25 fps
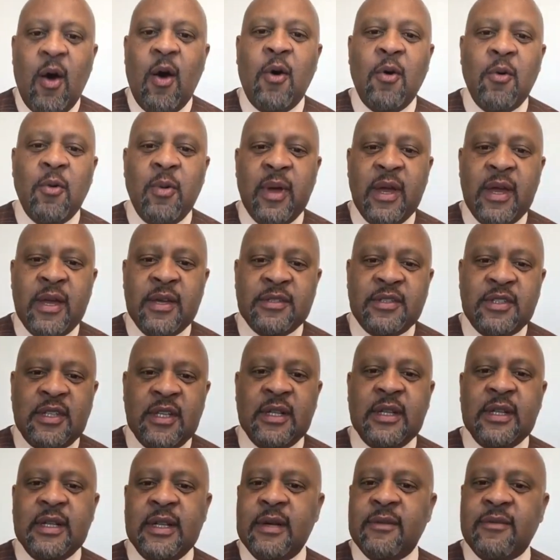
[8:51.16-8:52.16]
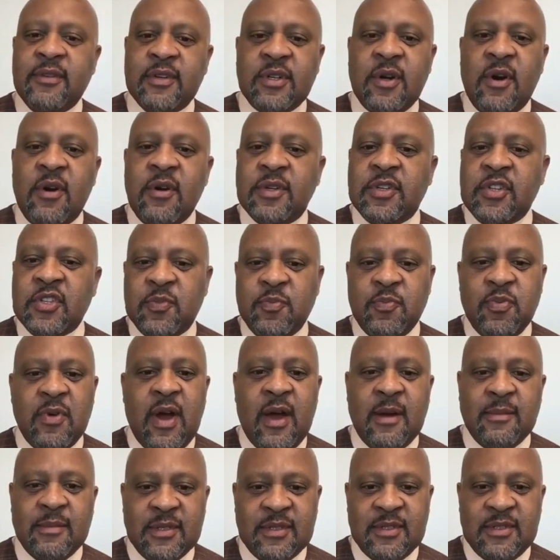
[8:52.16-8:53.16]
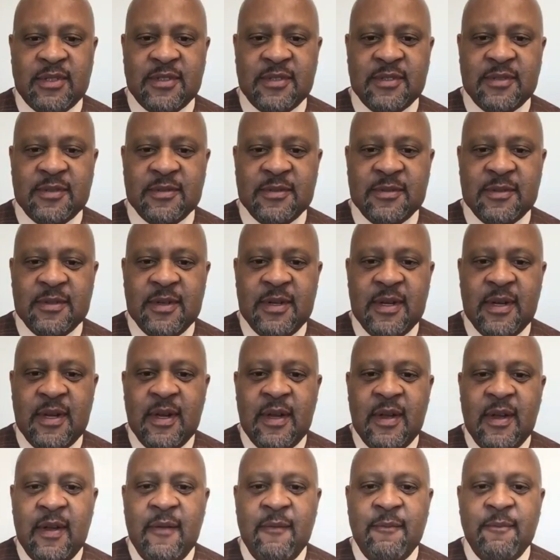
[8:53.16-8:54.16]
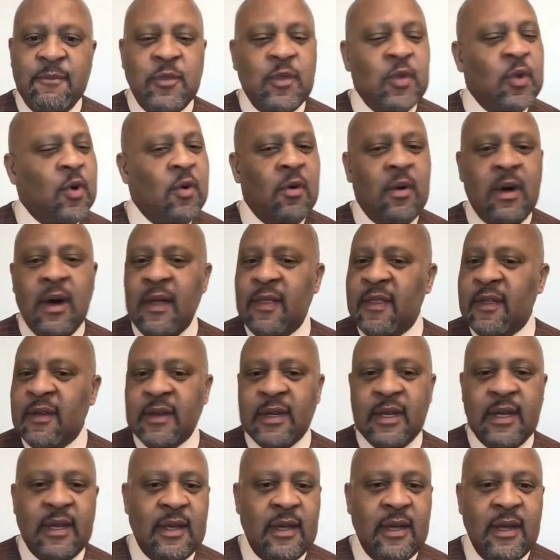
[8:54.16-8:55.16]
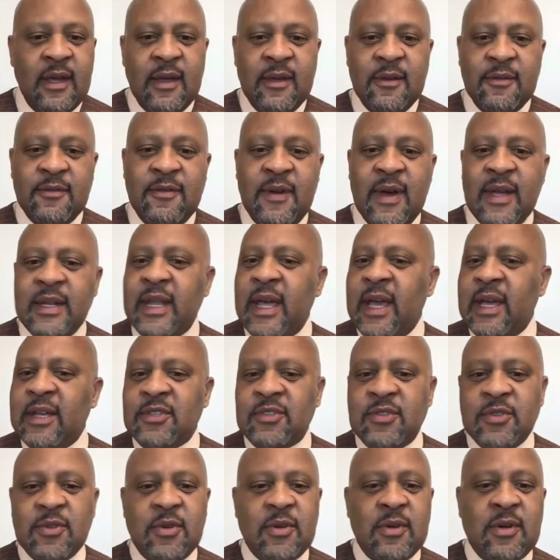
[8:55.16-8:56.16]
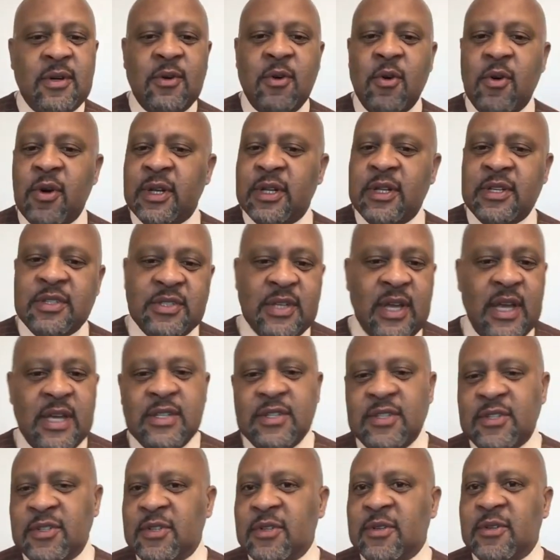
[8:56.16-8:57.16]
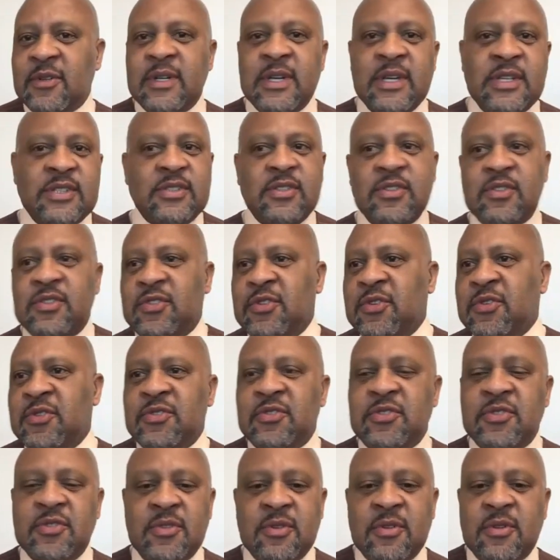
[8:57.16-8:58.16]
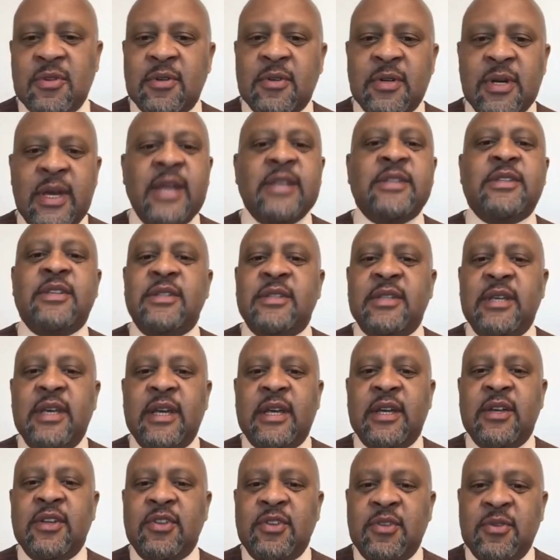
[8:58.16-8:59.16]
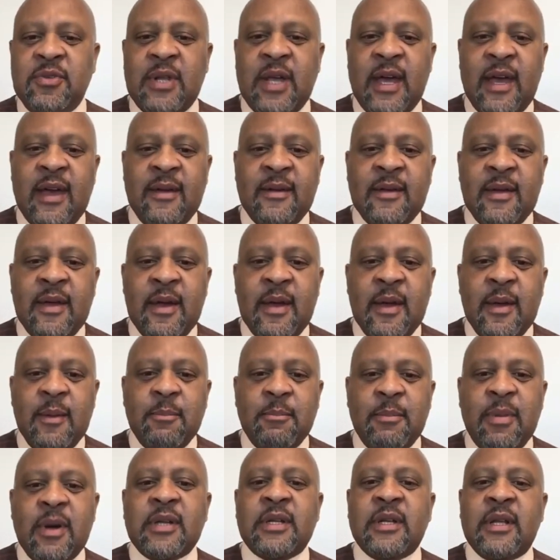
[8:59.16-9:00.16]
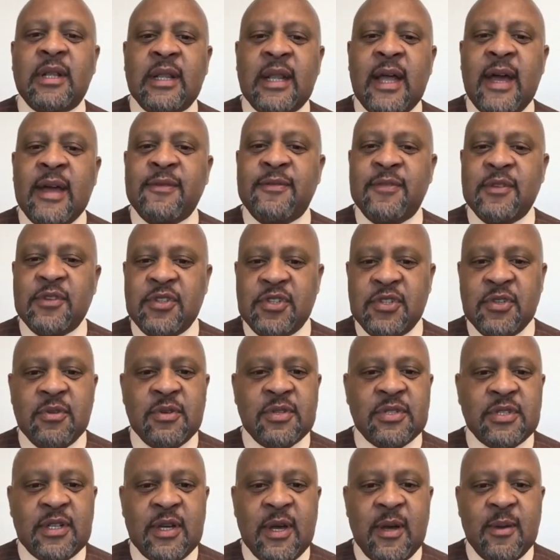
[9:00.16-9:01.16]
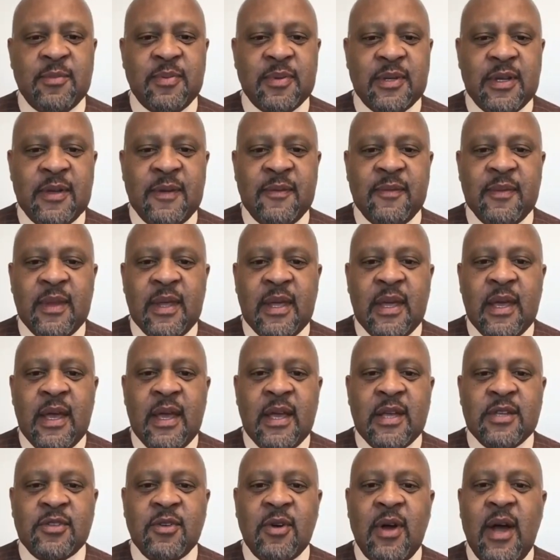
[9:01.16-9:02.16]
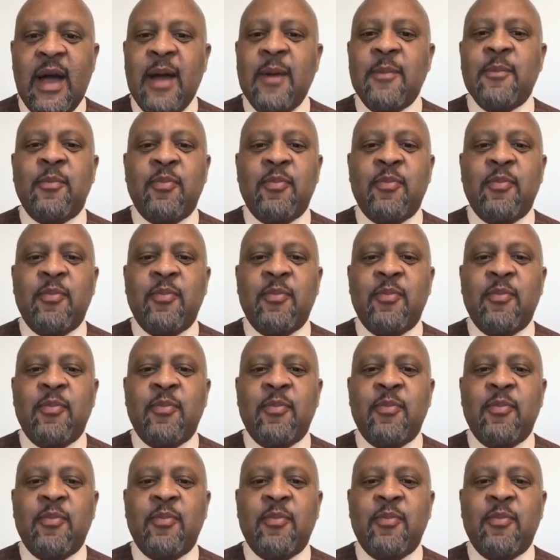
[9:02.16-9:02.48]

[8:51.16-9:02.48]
always delivered on its promise. No other financial organization or institution or entity could do that but a life insurance company. So